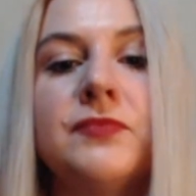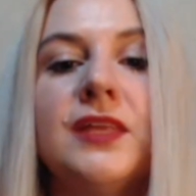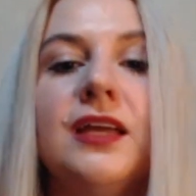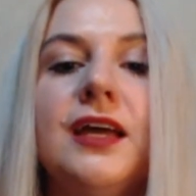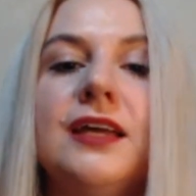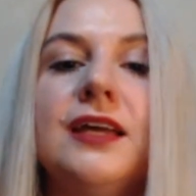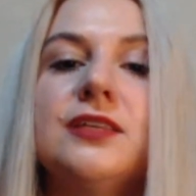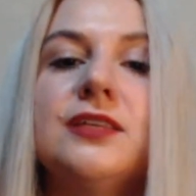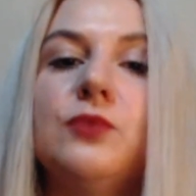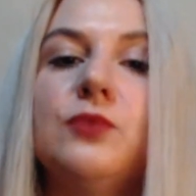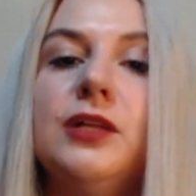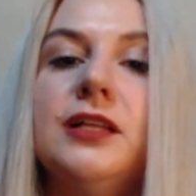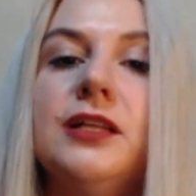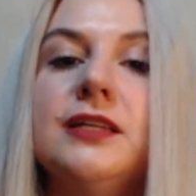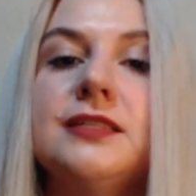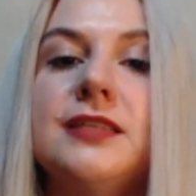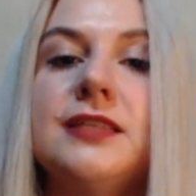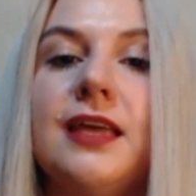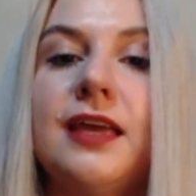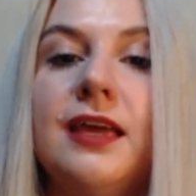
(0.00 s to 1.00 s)
as well
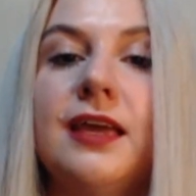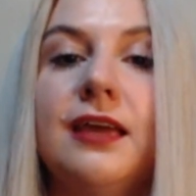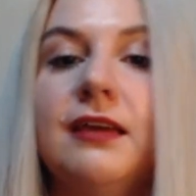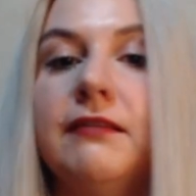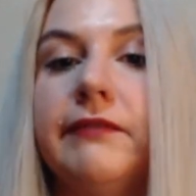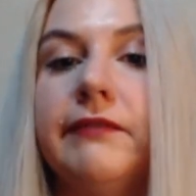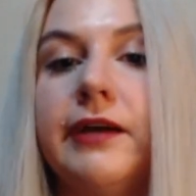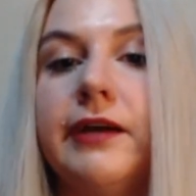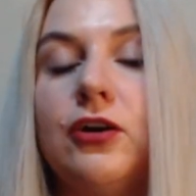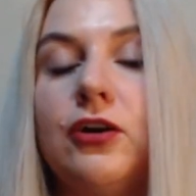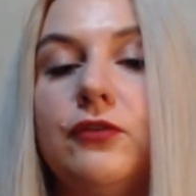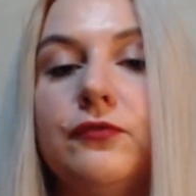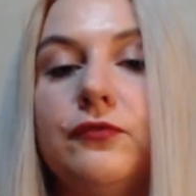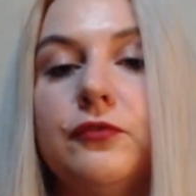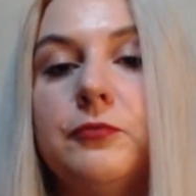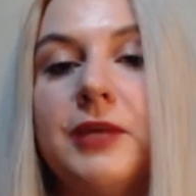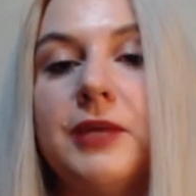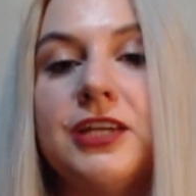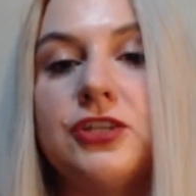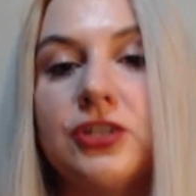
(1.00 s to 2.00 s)
as a
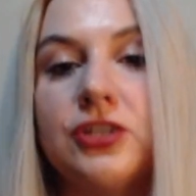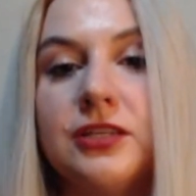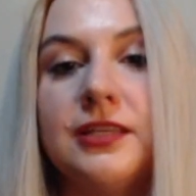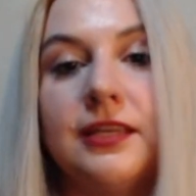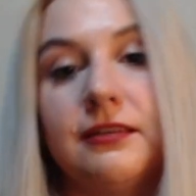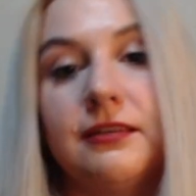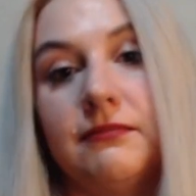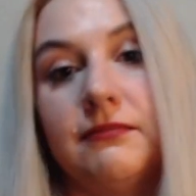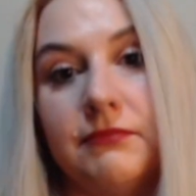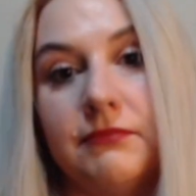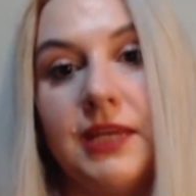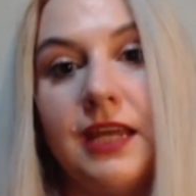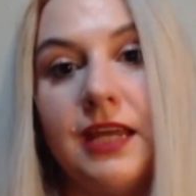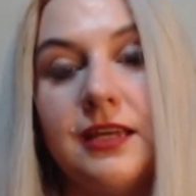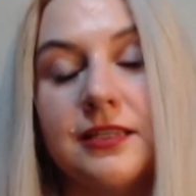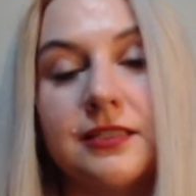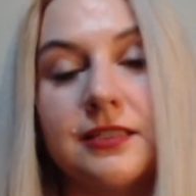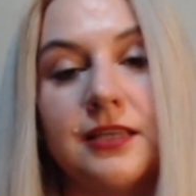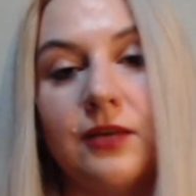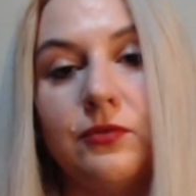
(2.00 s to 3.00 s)
confirmation that,
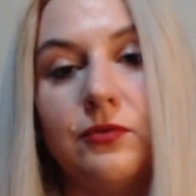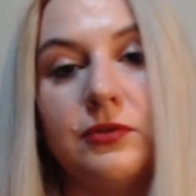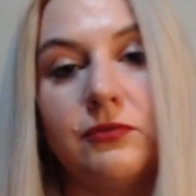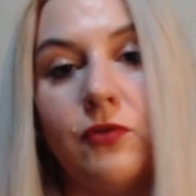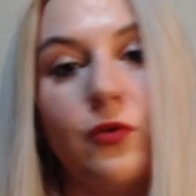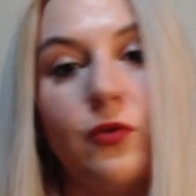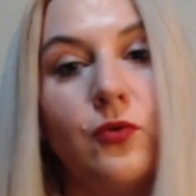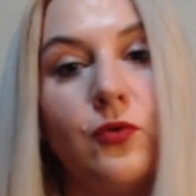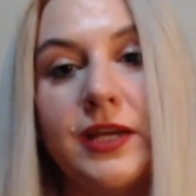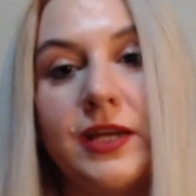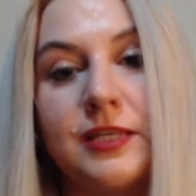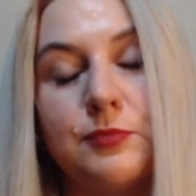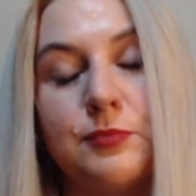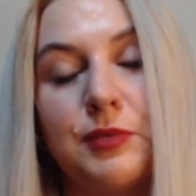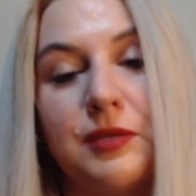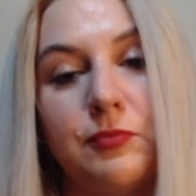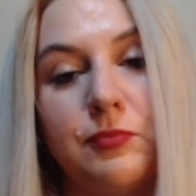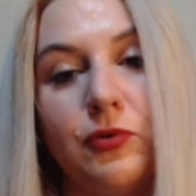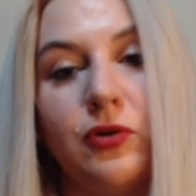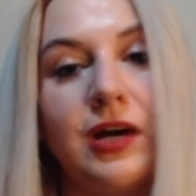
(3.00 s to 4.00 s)
yes, I will always
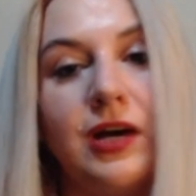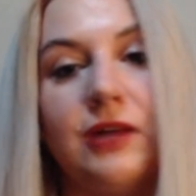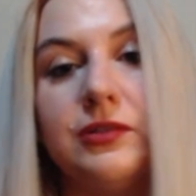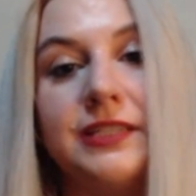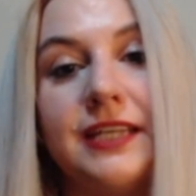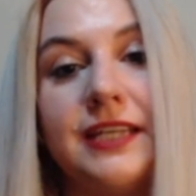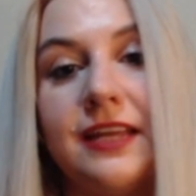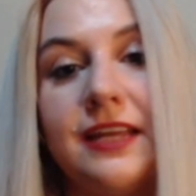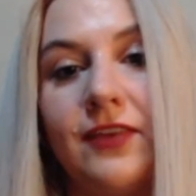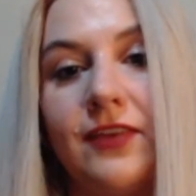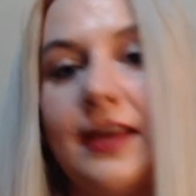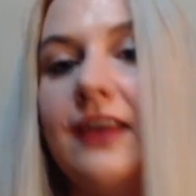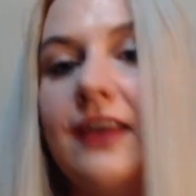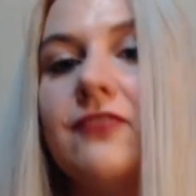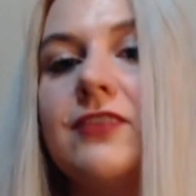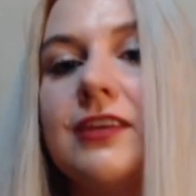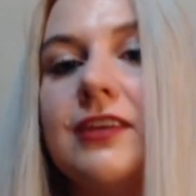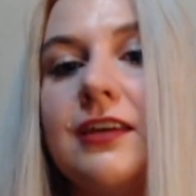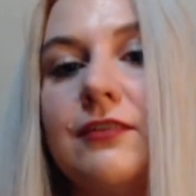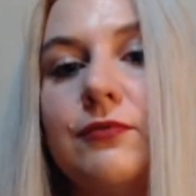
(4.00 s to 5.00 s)
be poor, I'll never have
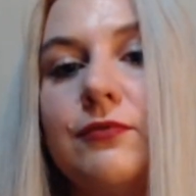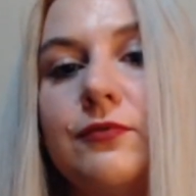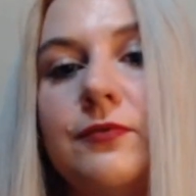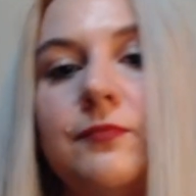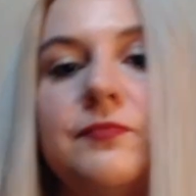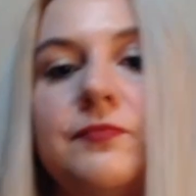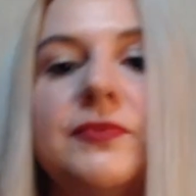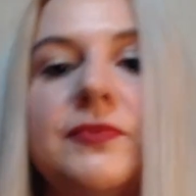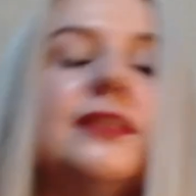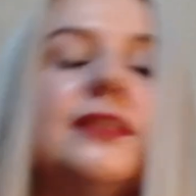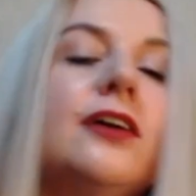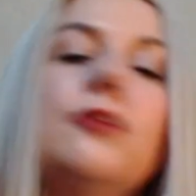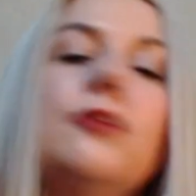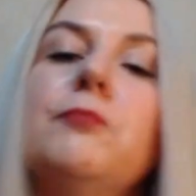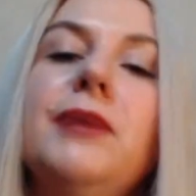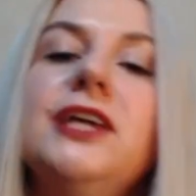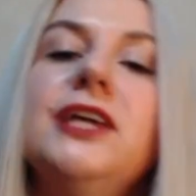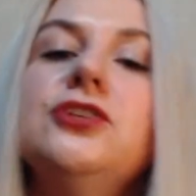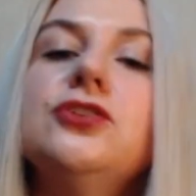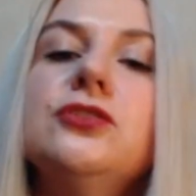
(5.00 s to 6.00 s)
enough. Now
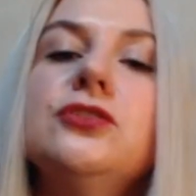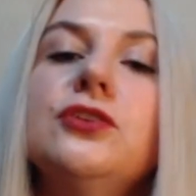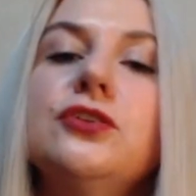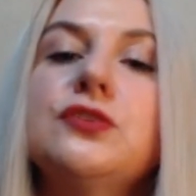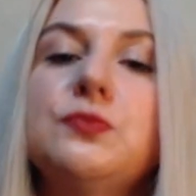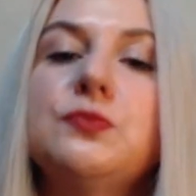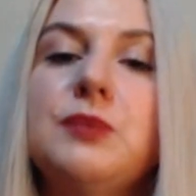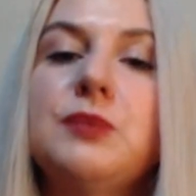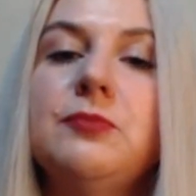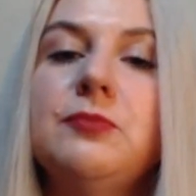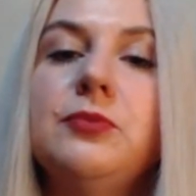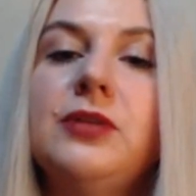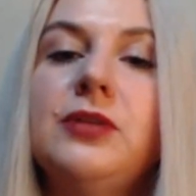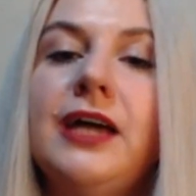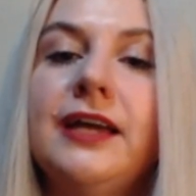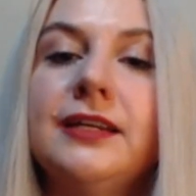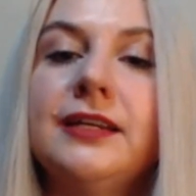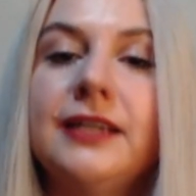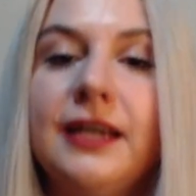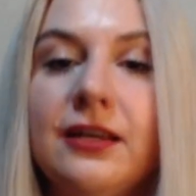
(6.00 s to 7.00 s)
imagine those people
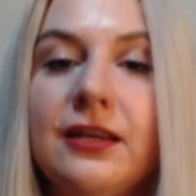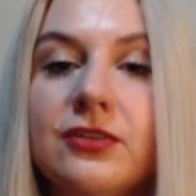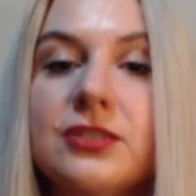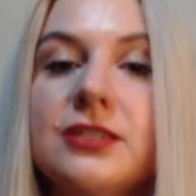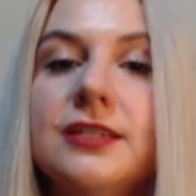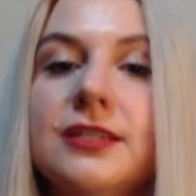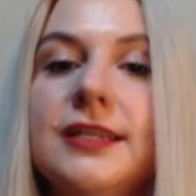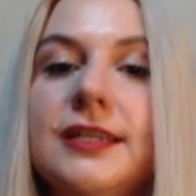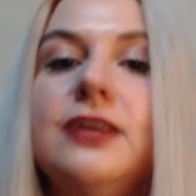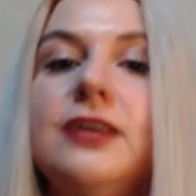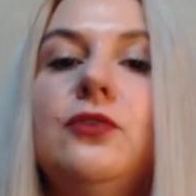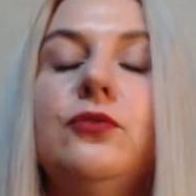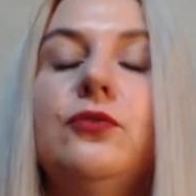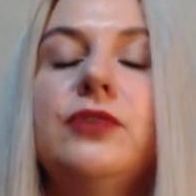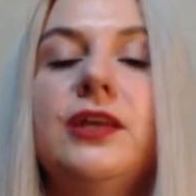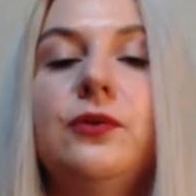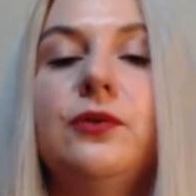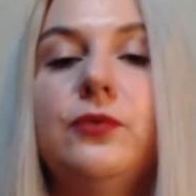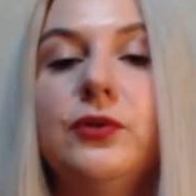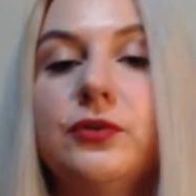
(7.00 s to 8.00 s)
had counseling or
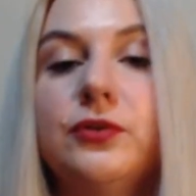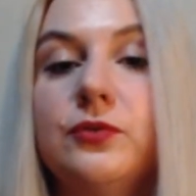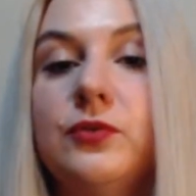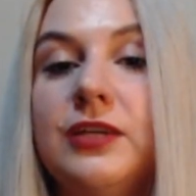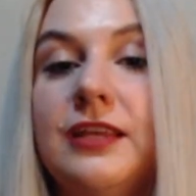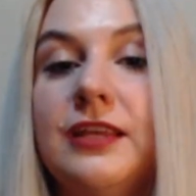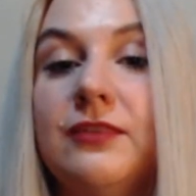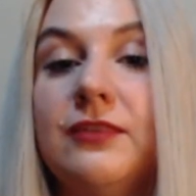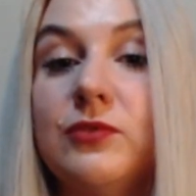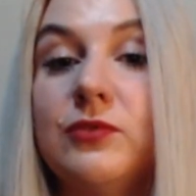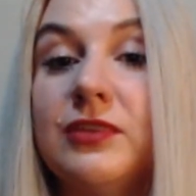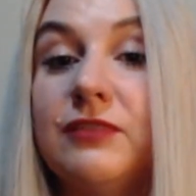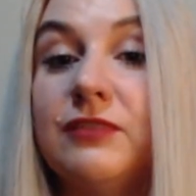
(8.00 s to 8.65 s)
they worked with